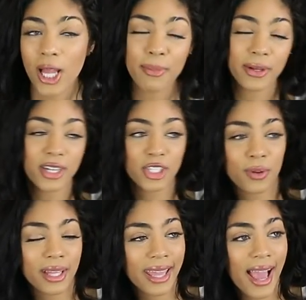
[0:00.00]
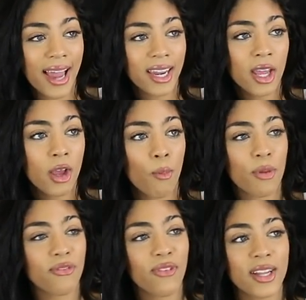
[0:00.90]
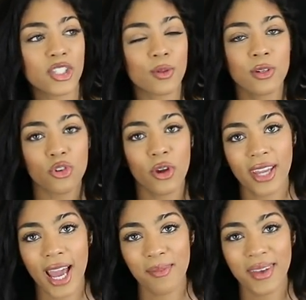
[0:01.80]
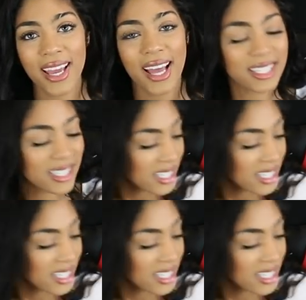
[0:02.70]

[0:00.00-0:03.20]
I'm gonna do it again with friends who enjoy gaming and